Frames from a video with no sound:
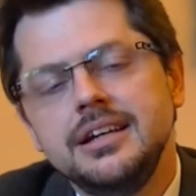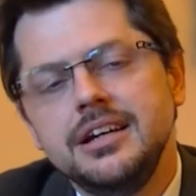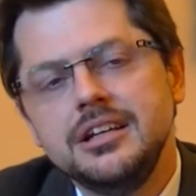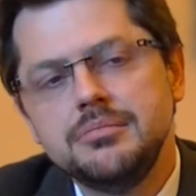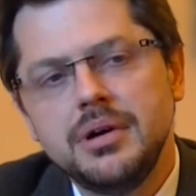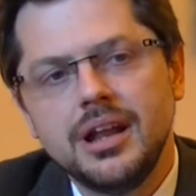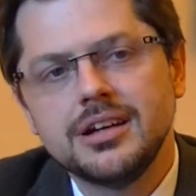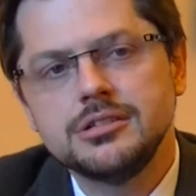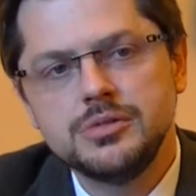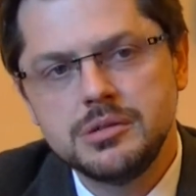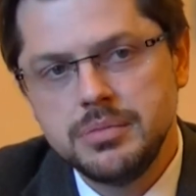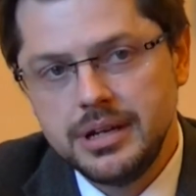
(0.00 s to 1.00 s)
in
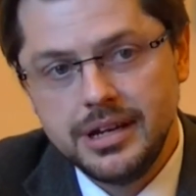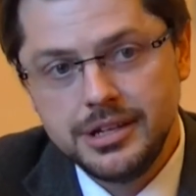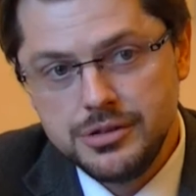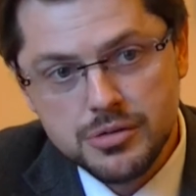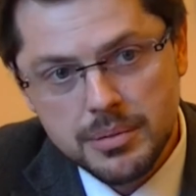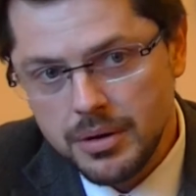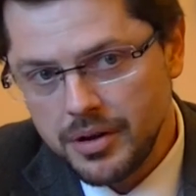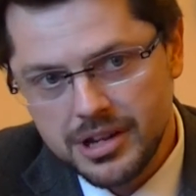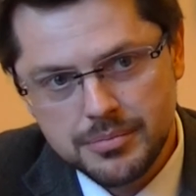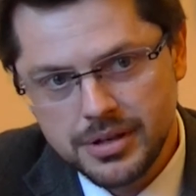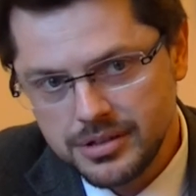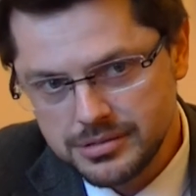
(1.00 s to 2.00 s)
Palach's Week, but I knew about
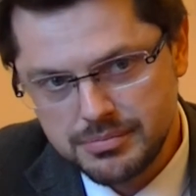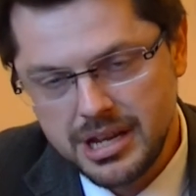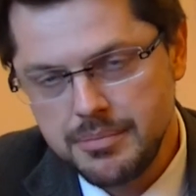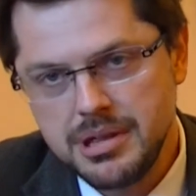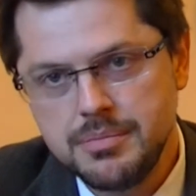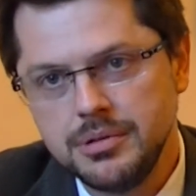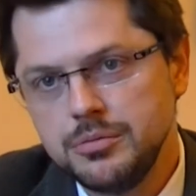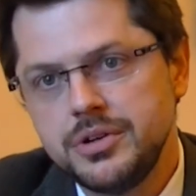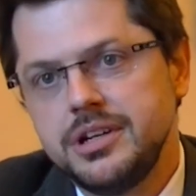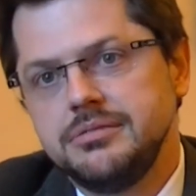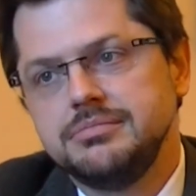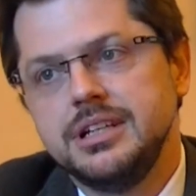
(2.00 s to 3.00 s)
it because many people
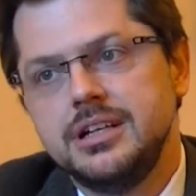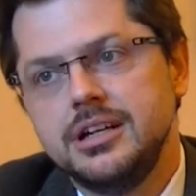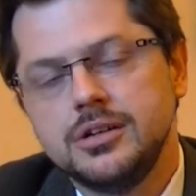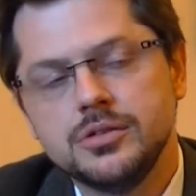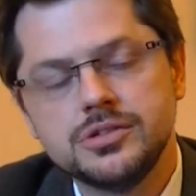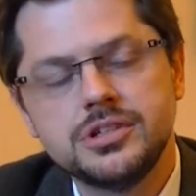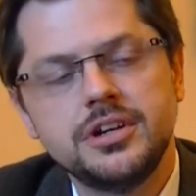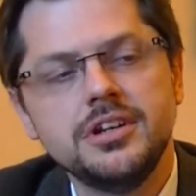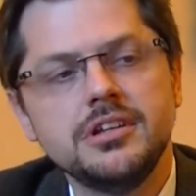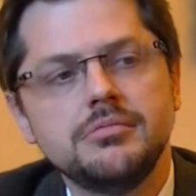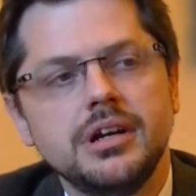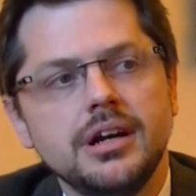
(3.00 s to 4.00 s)
were
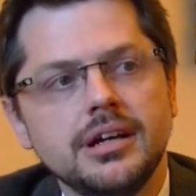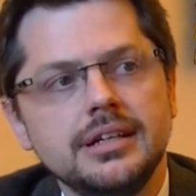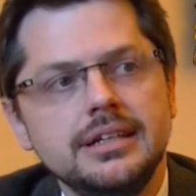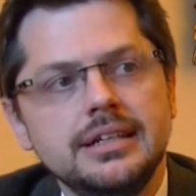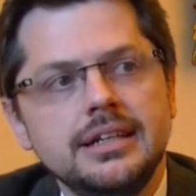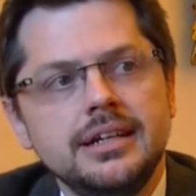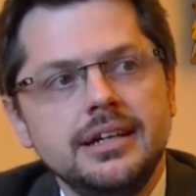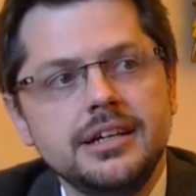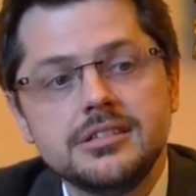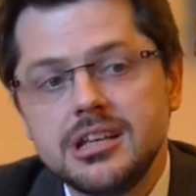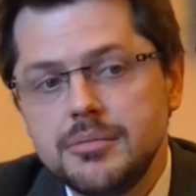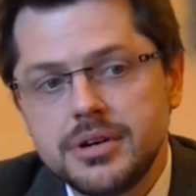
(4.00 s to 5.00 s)
concerned in Prague.
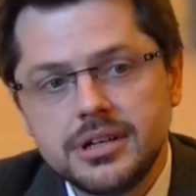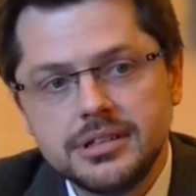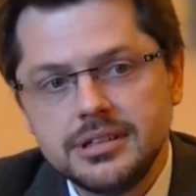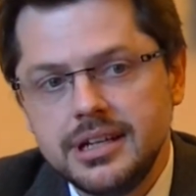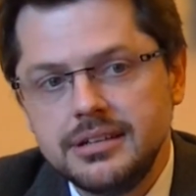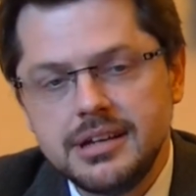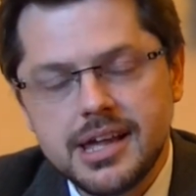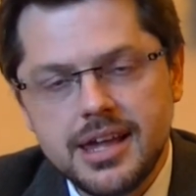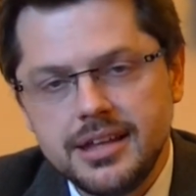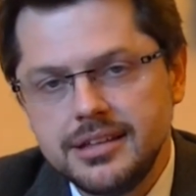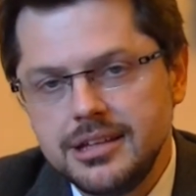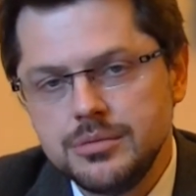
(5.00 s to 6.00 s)
In summer,
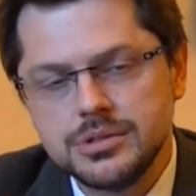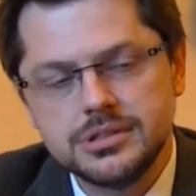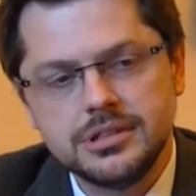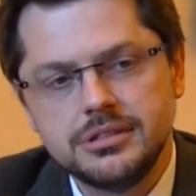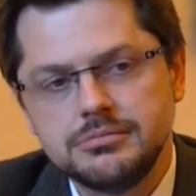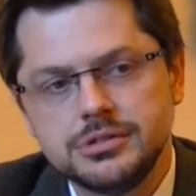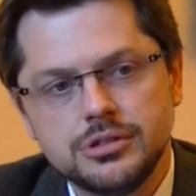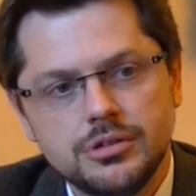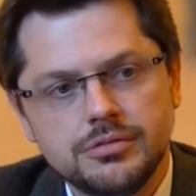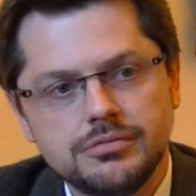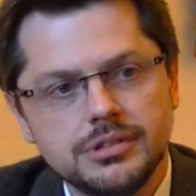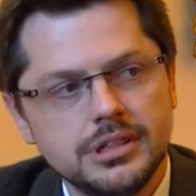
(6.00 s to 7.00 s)
again, there was a sort
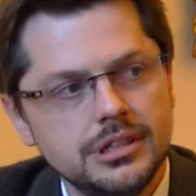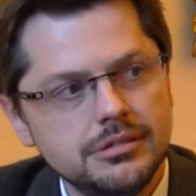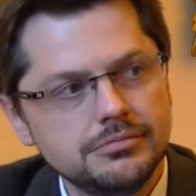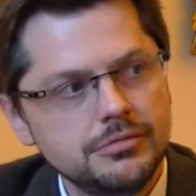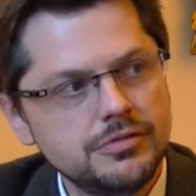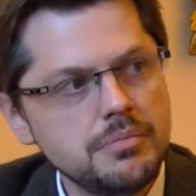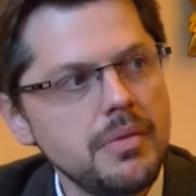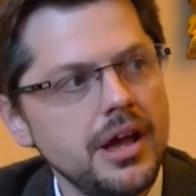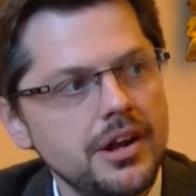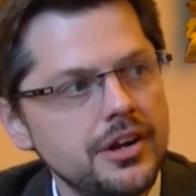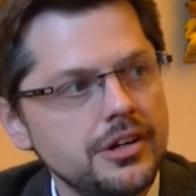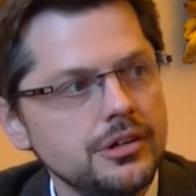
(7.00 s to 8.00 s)
of
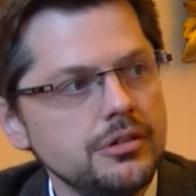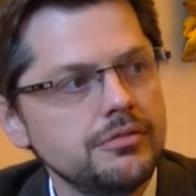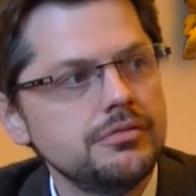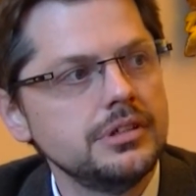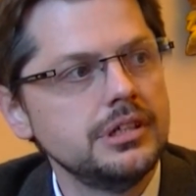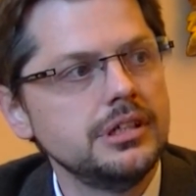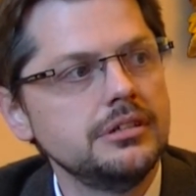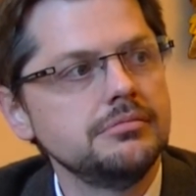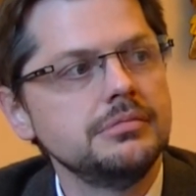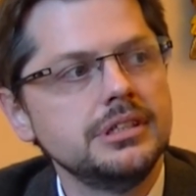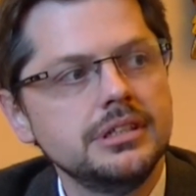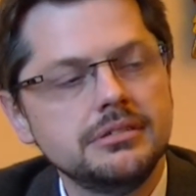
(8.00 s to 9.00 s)
reminder of
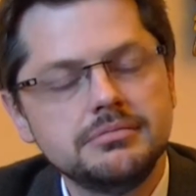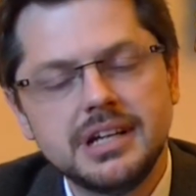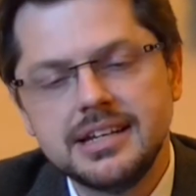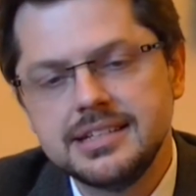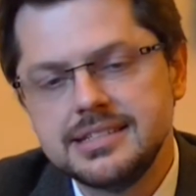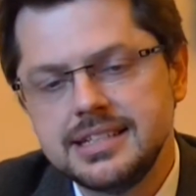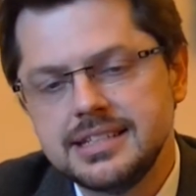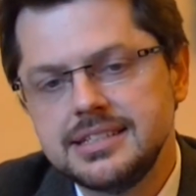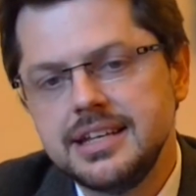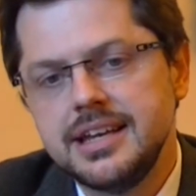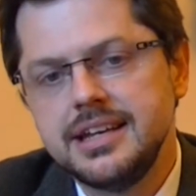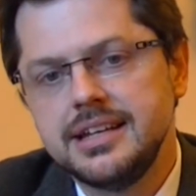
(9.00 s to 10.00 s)

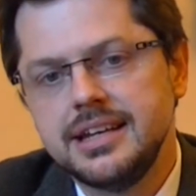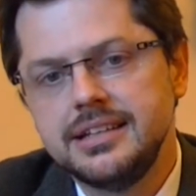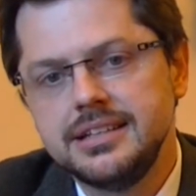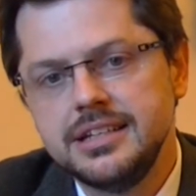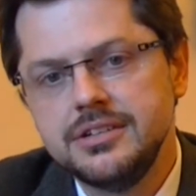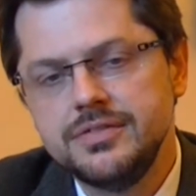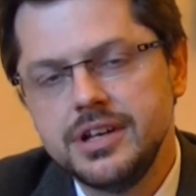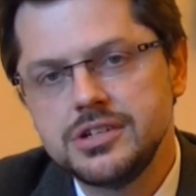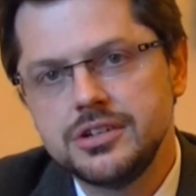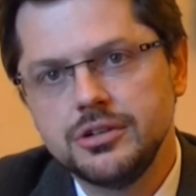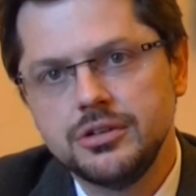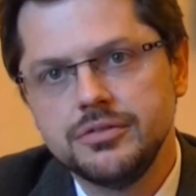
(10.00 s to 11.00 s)
1968 and the
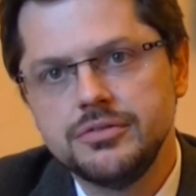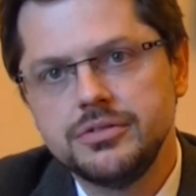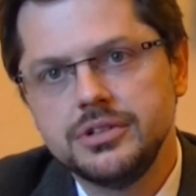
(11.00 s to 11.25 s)
invasion of